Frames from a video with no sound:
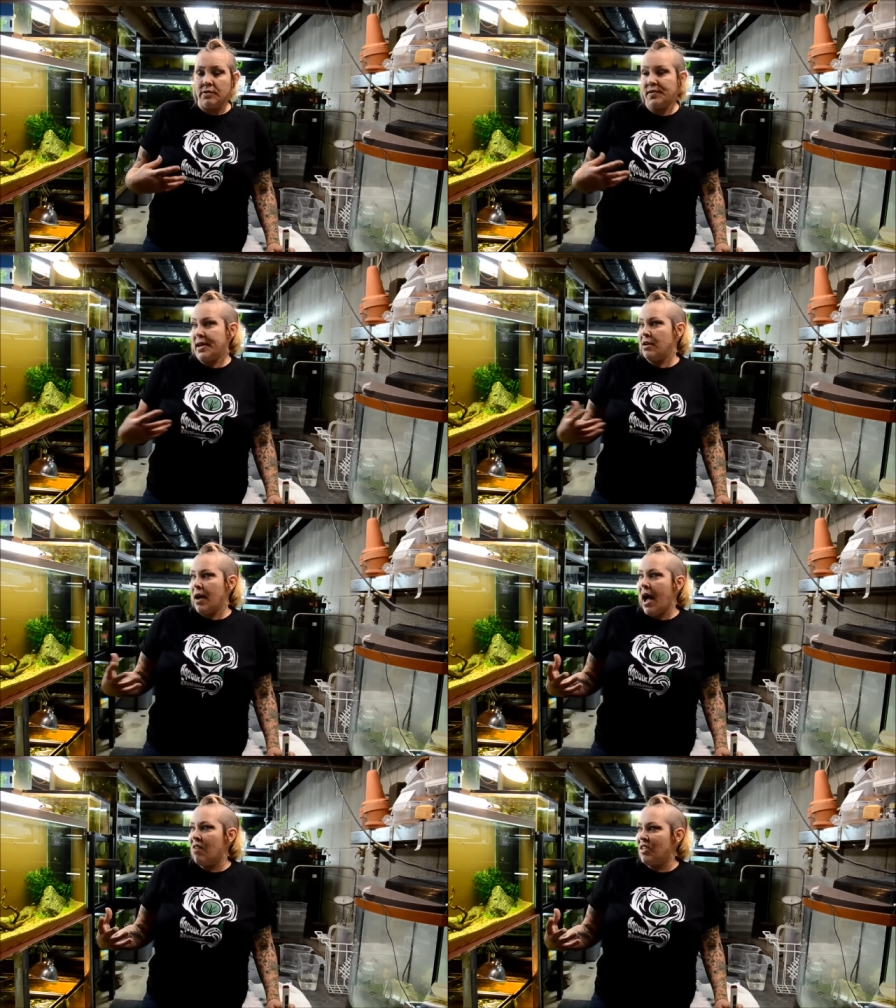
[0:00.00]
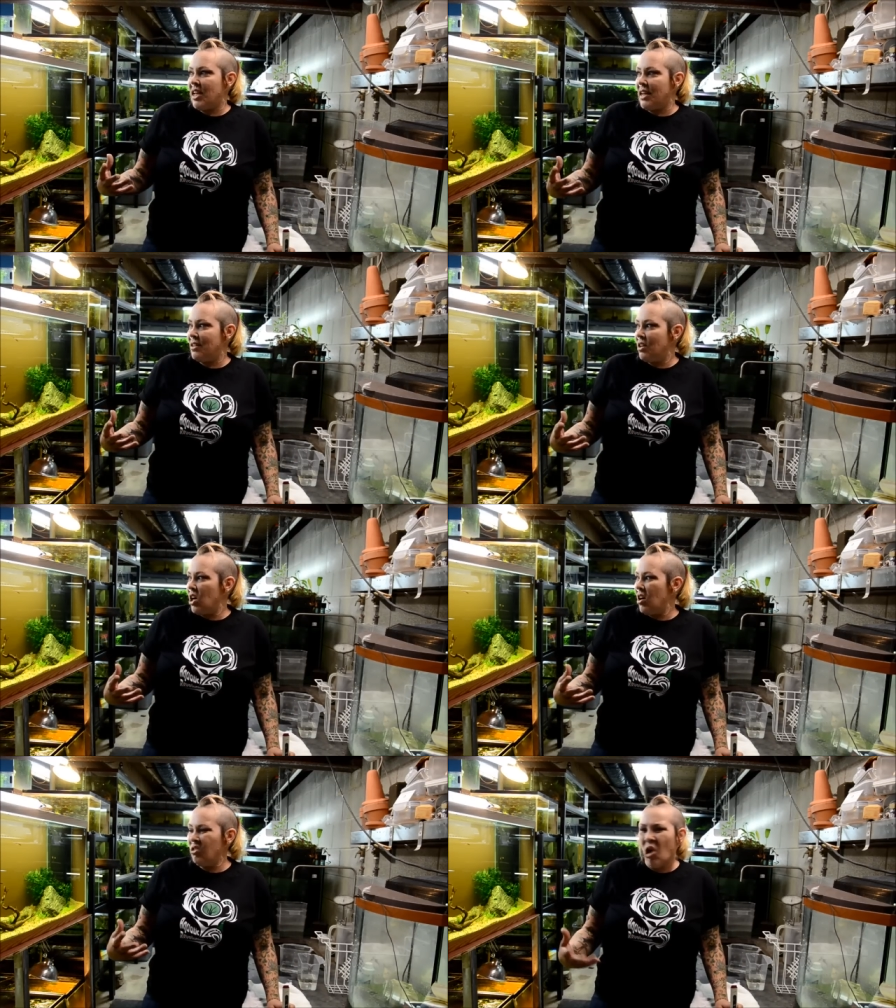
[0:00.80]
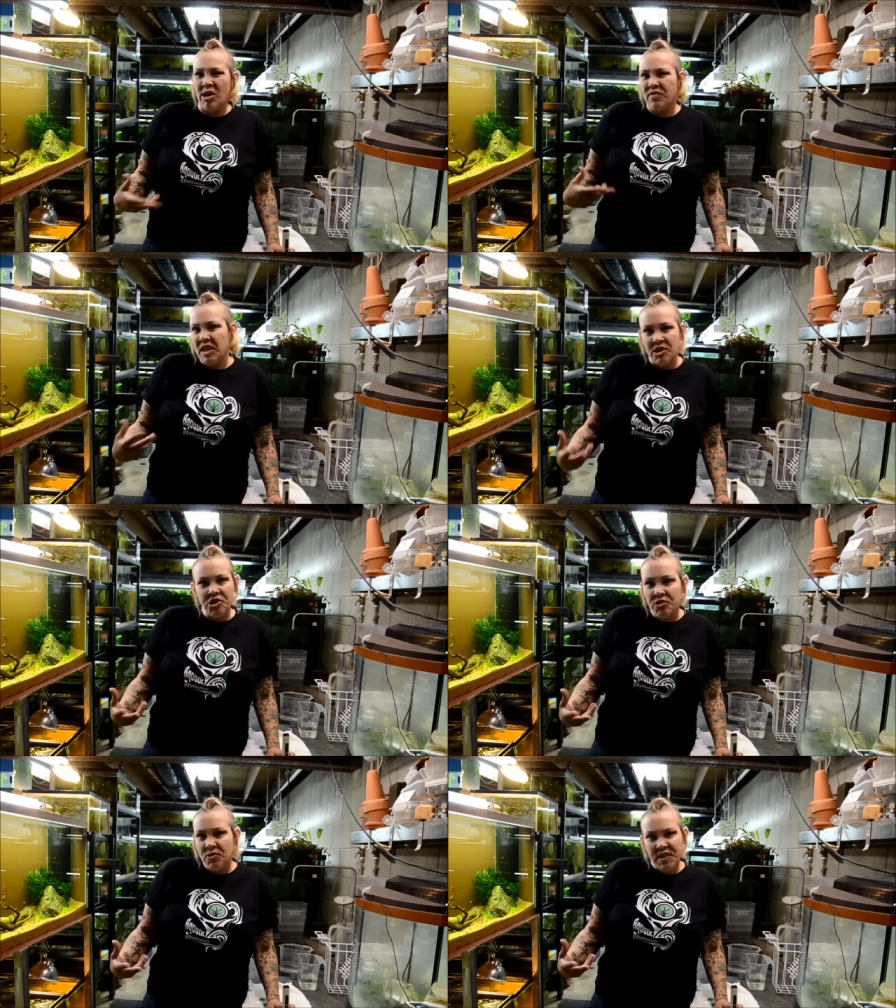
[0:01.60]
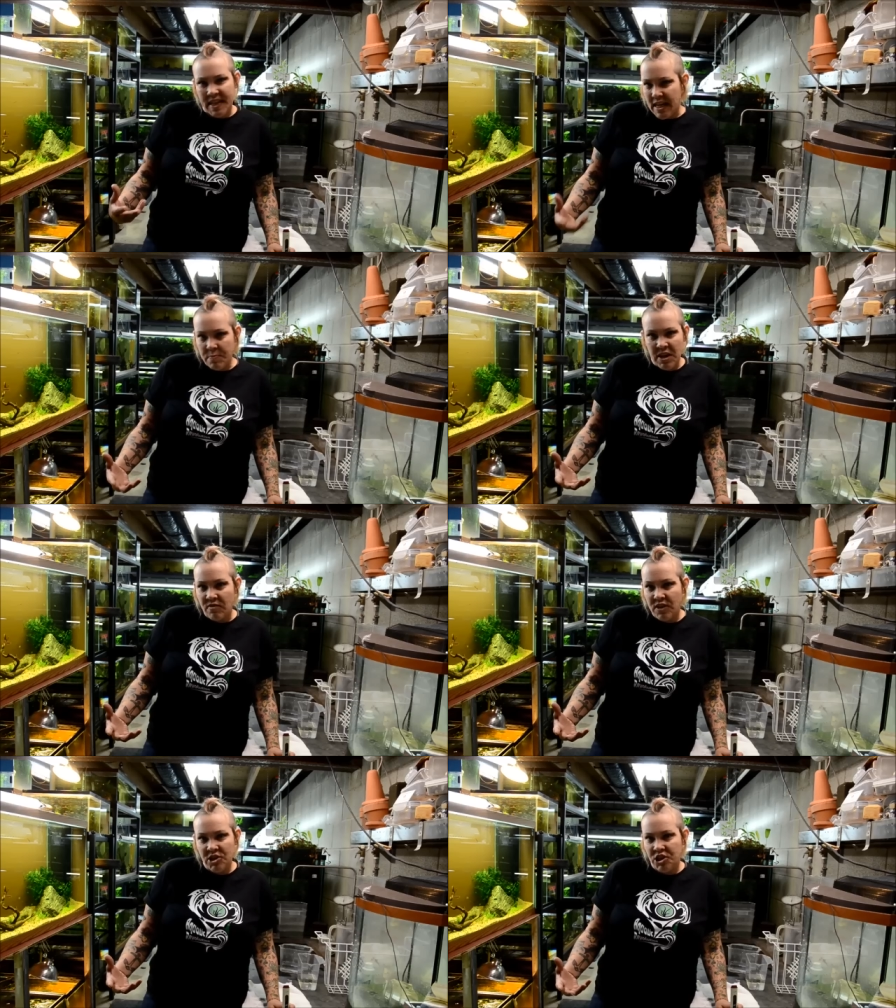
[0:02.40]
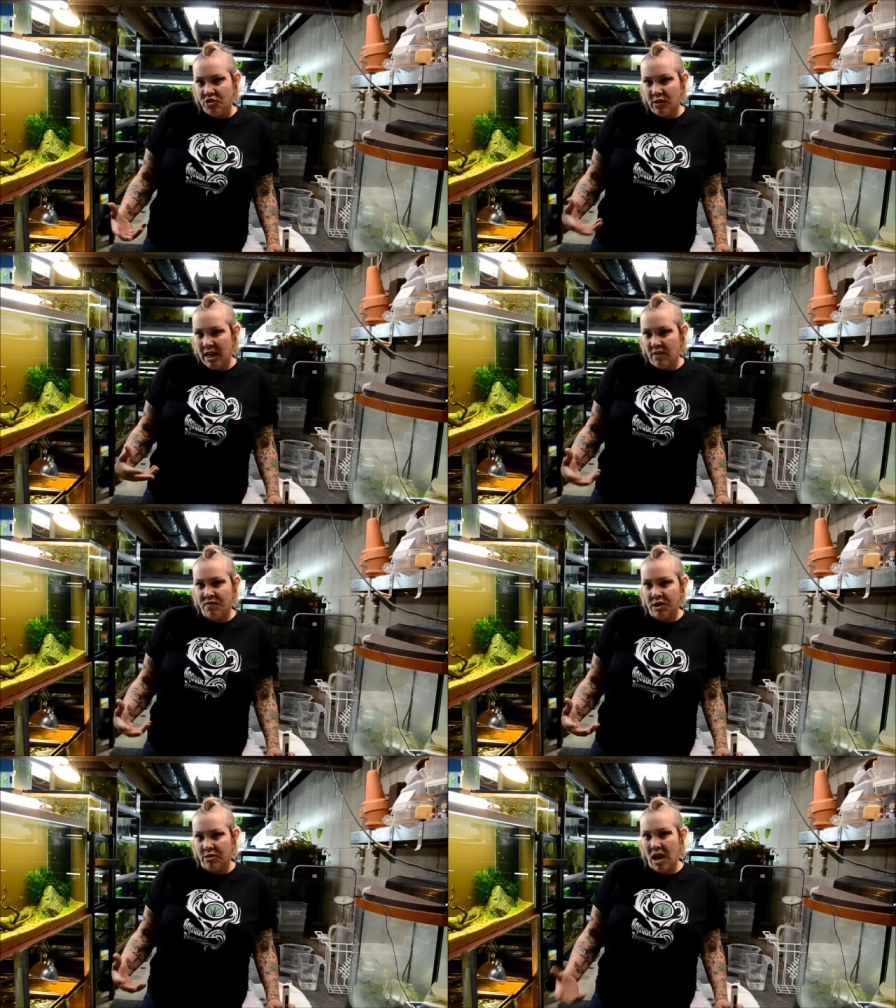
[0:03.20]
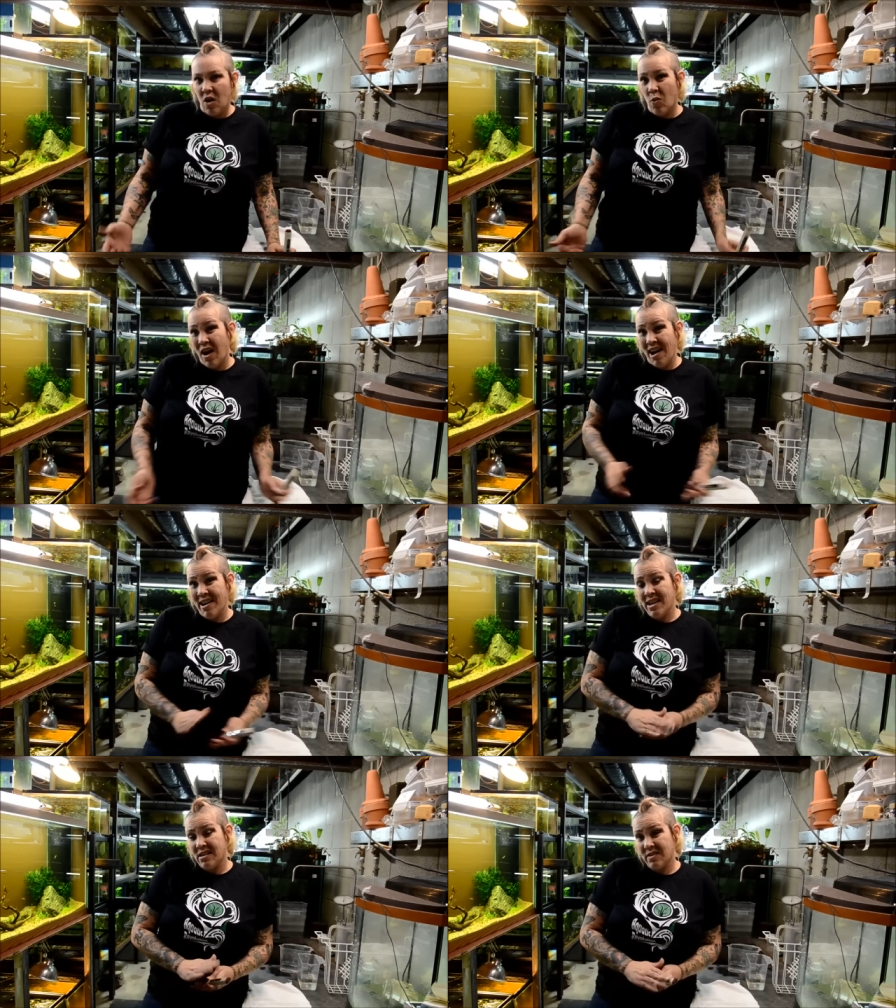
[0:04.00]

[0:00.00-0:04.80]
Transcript: say you're having a lot of issues keeping fish and you can't figure out why.